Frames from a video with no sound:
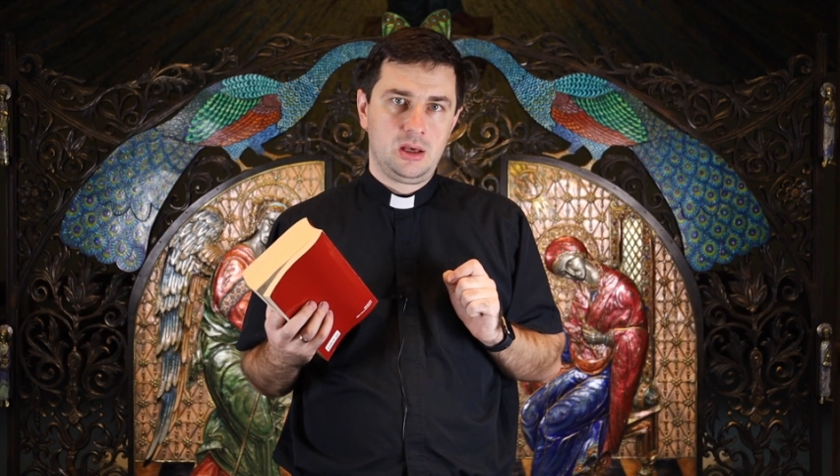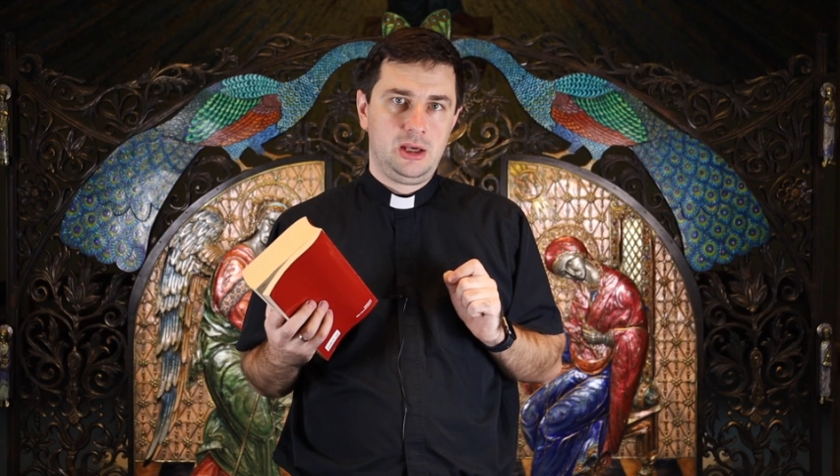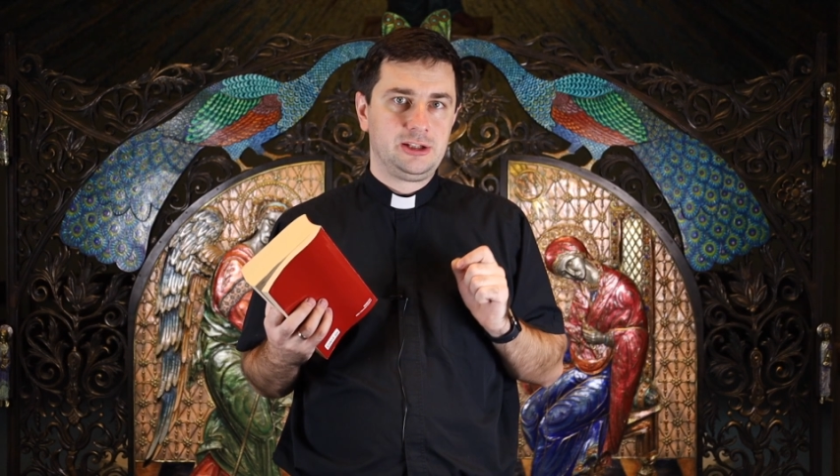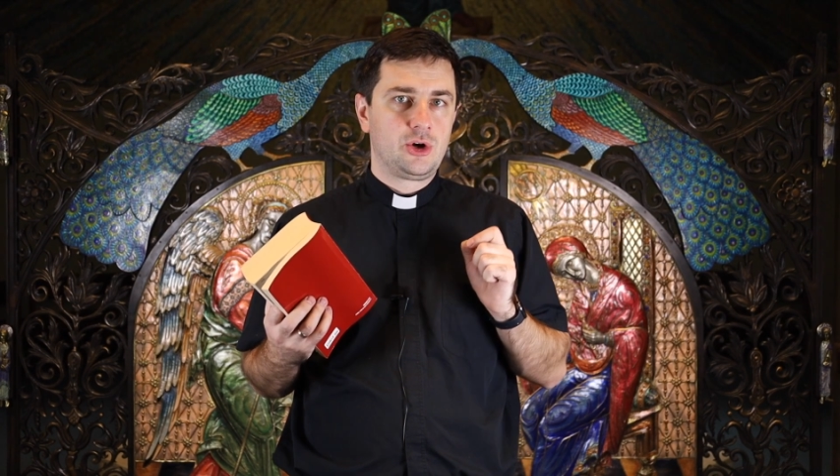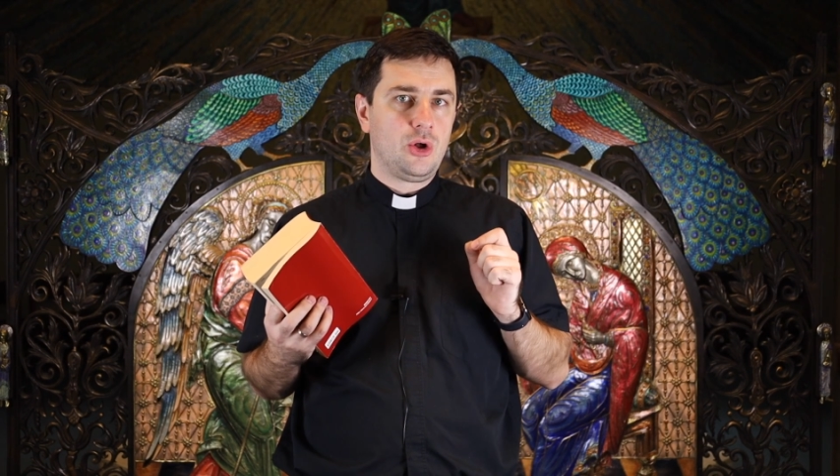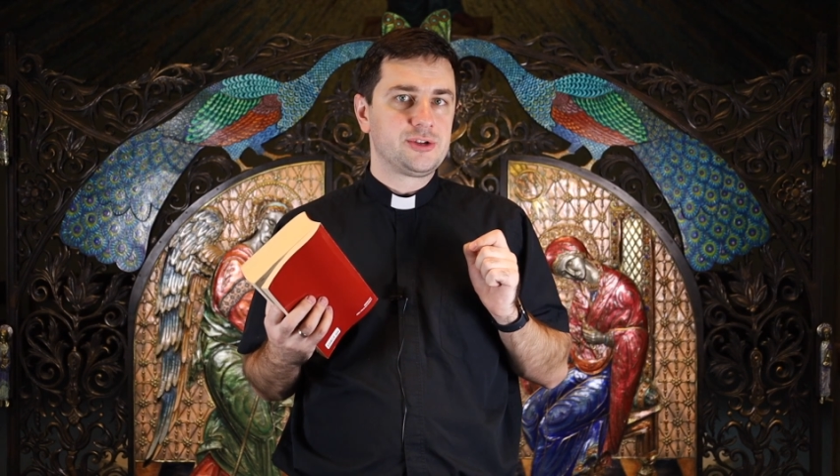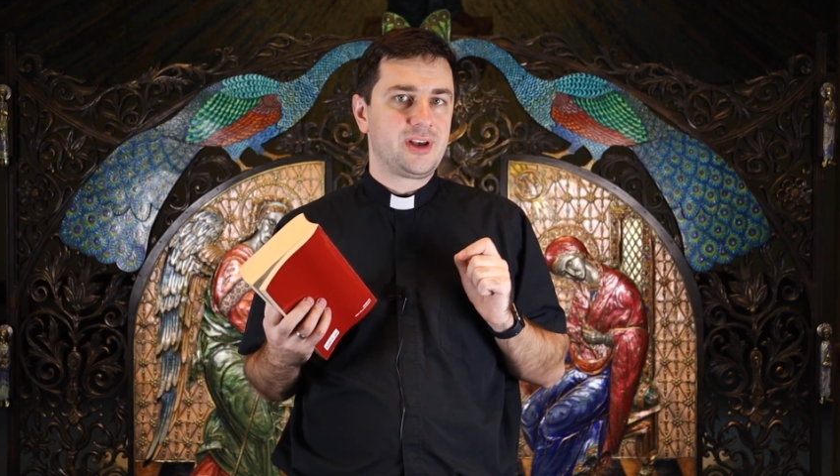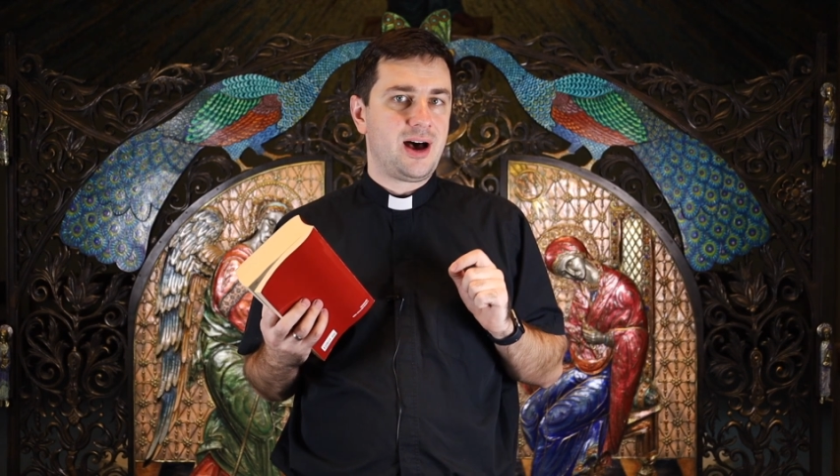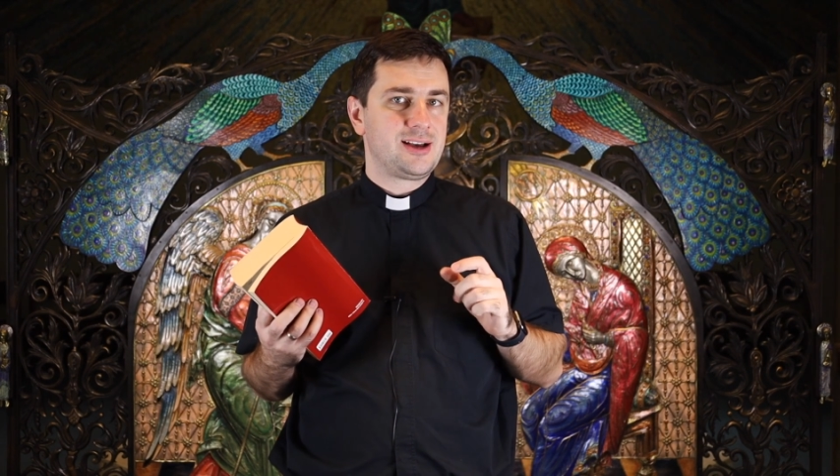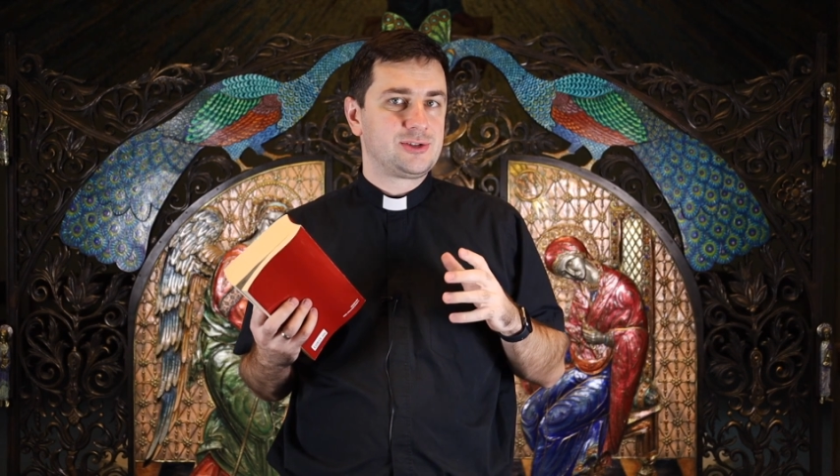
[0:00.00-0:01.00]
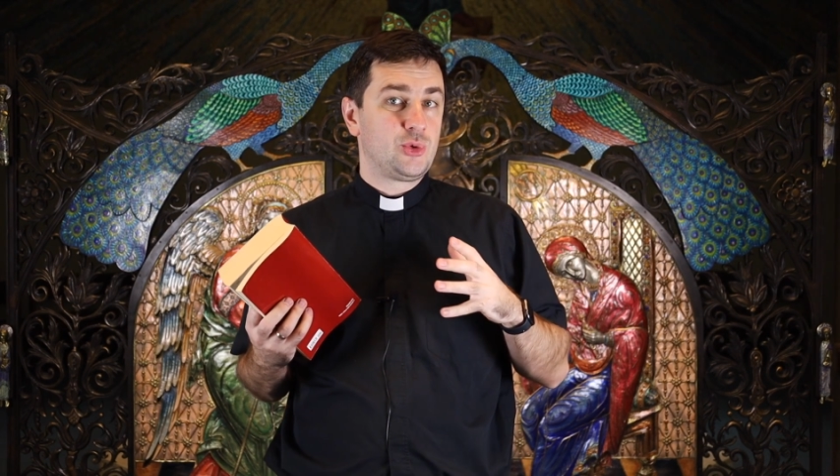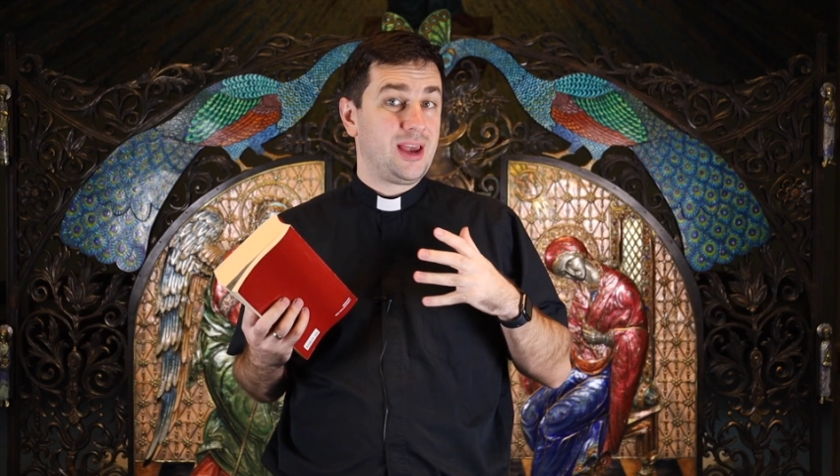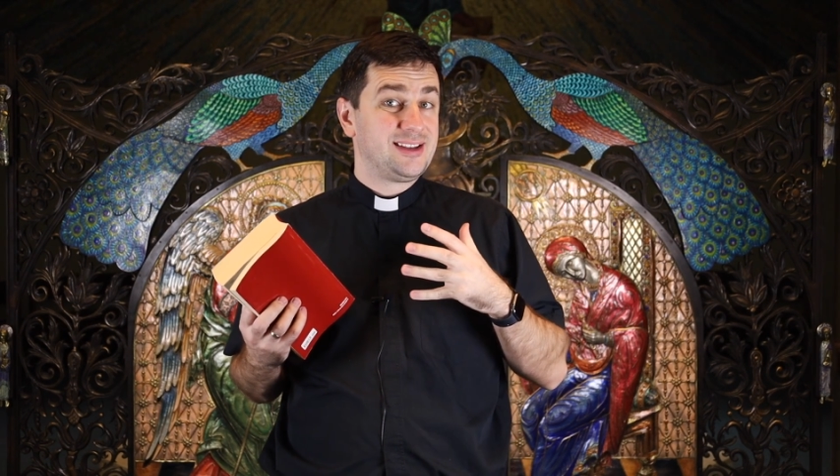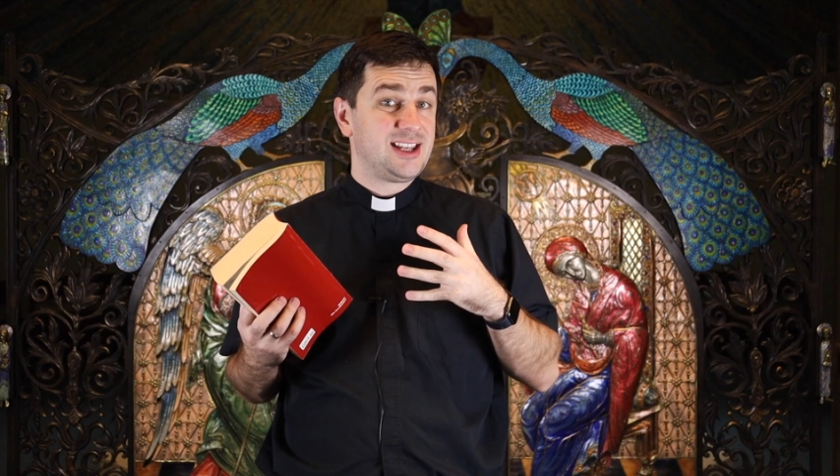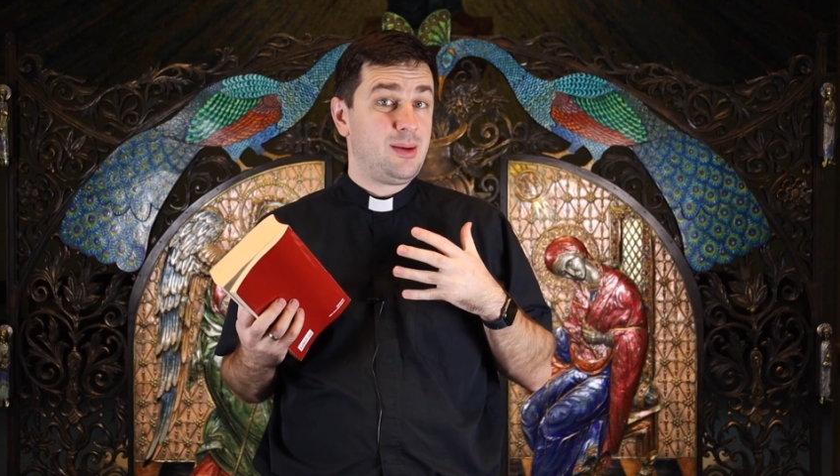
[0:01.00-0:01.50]
It calls us to
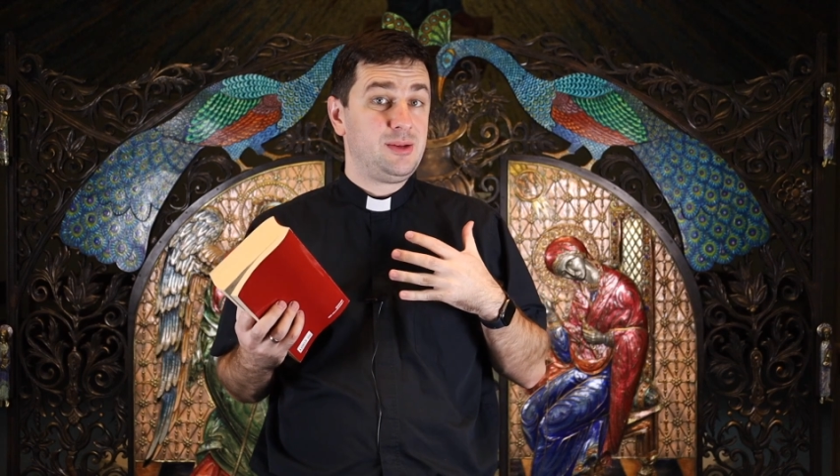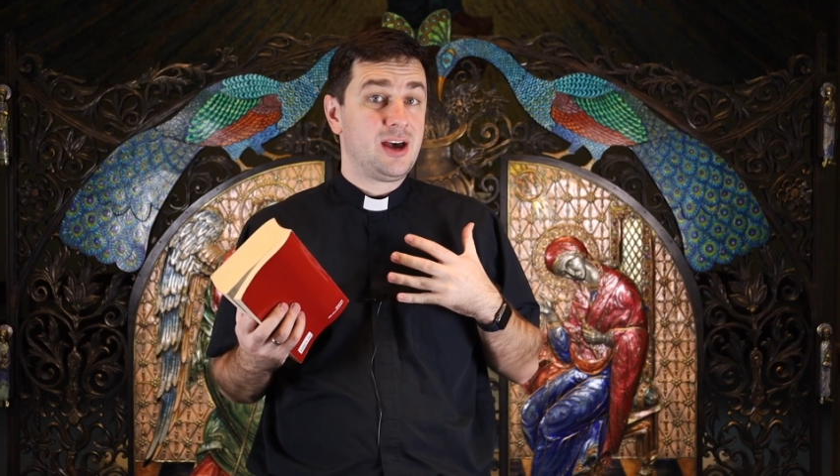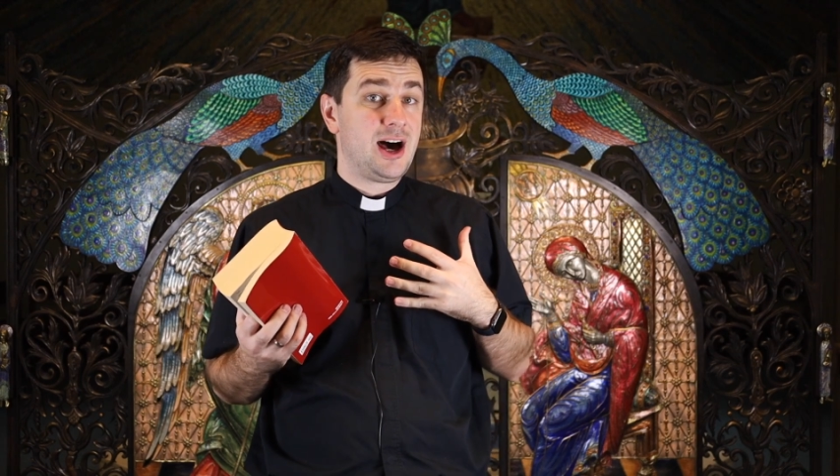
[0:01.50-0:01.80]
examine